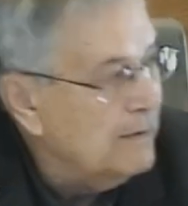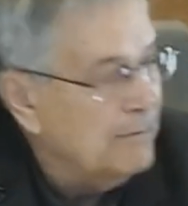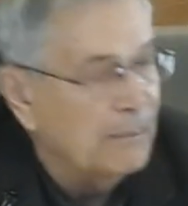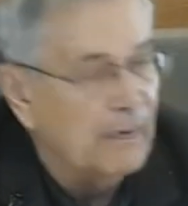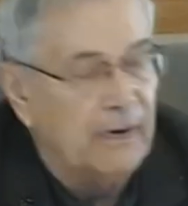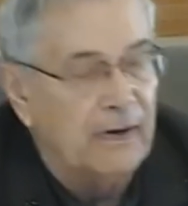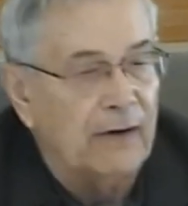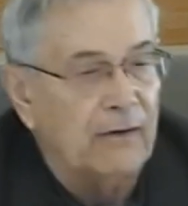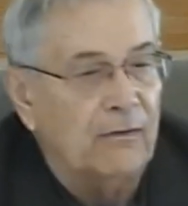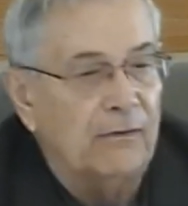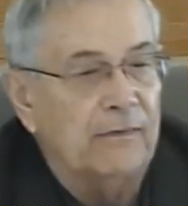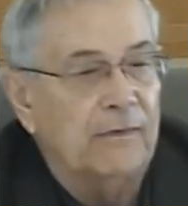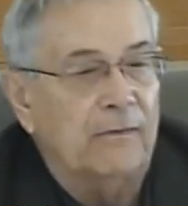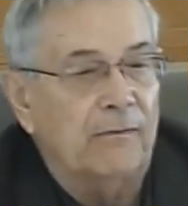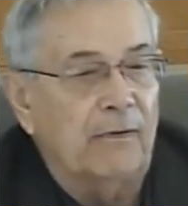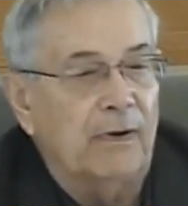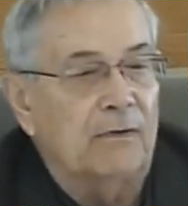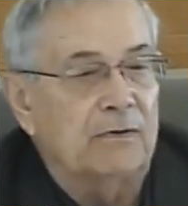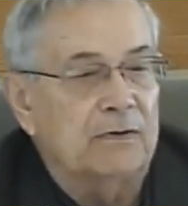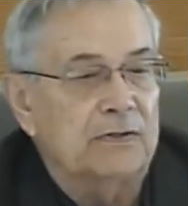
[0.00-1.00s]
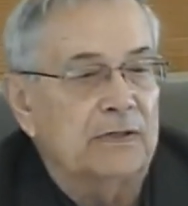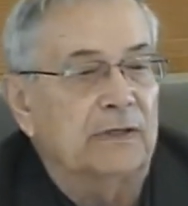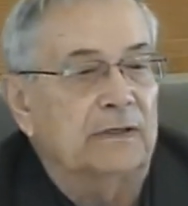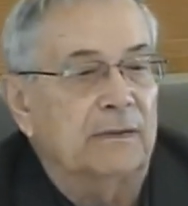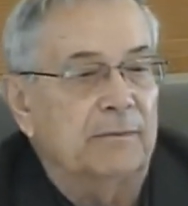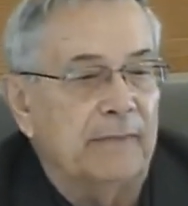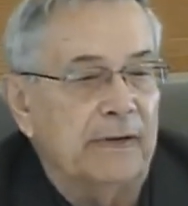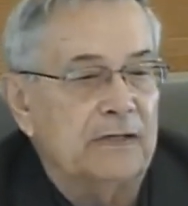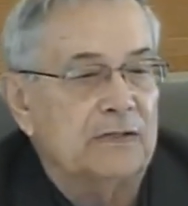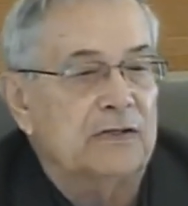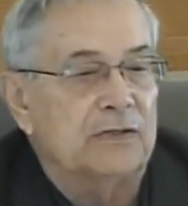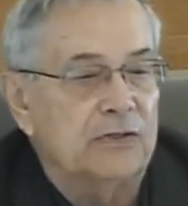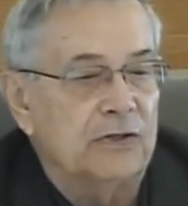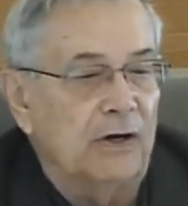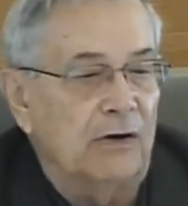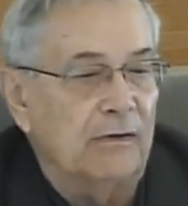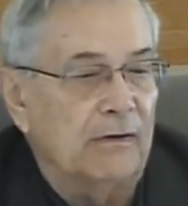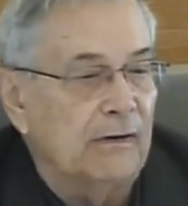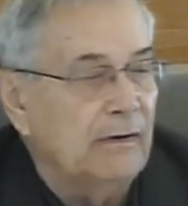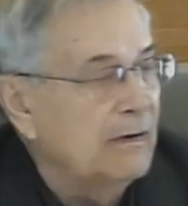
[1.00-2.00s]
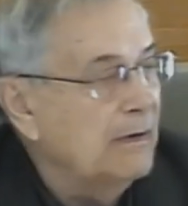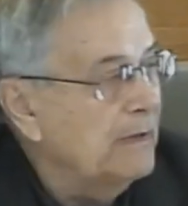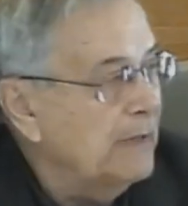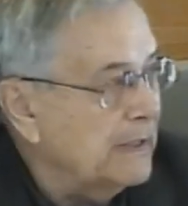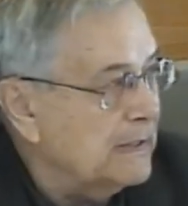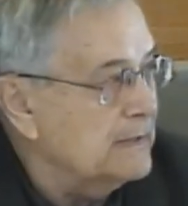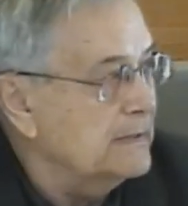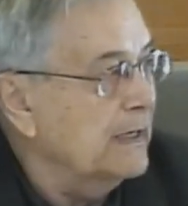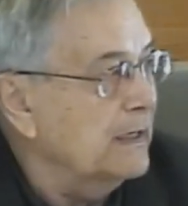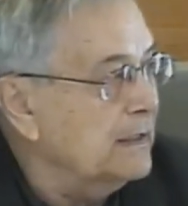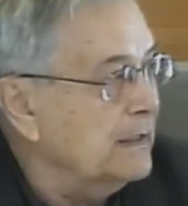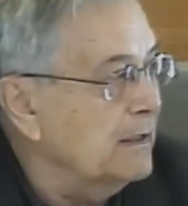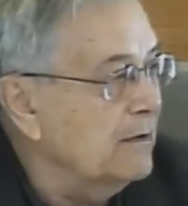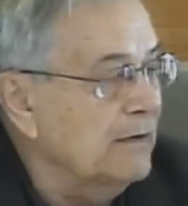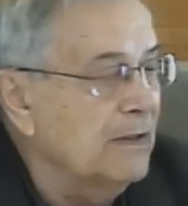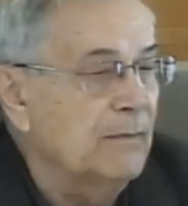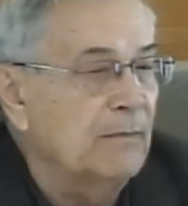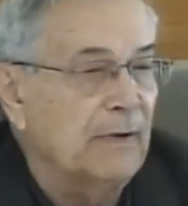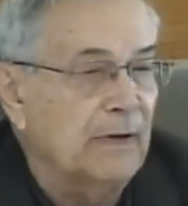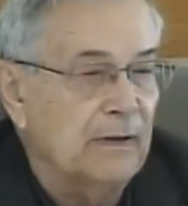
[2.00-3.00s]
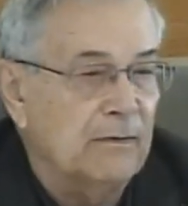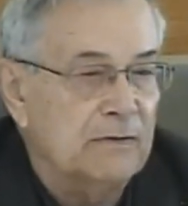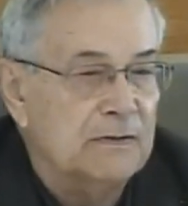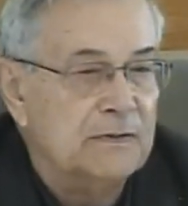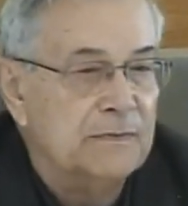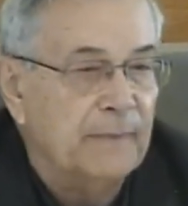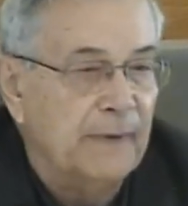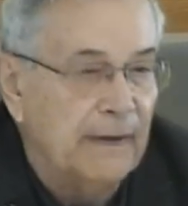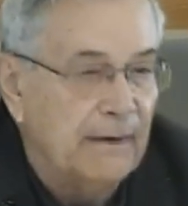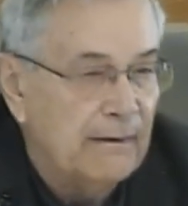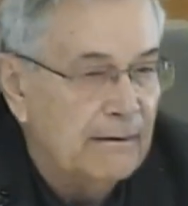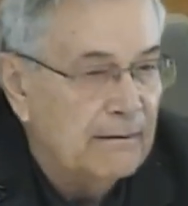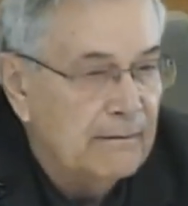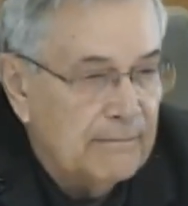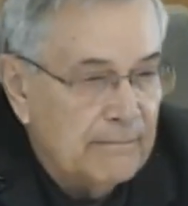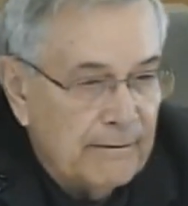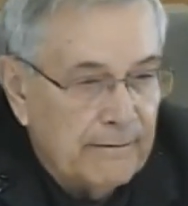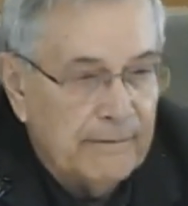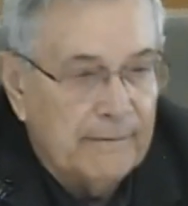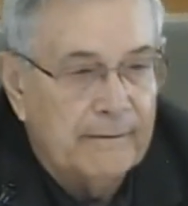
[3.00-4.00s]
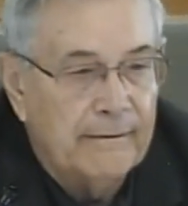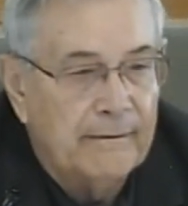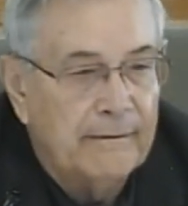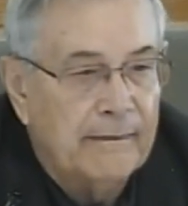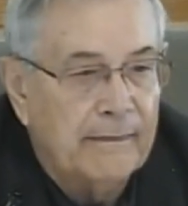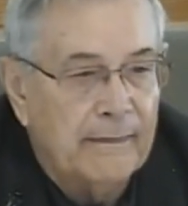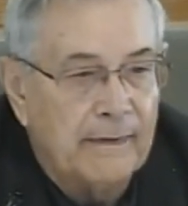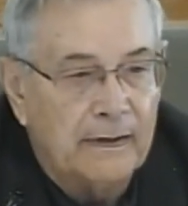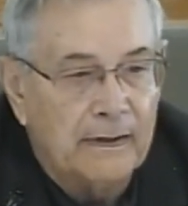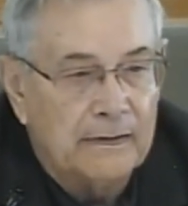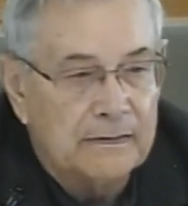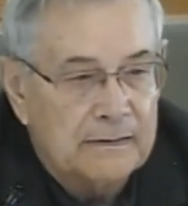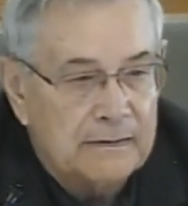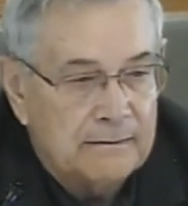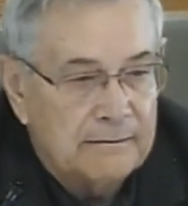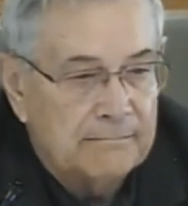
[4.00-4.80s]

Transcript: But I don't think we always get the message out exactly how that money was spent. Thanks.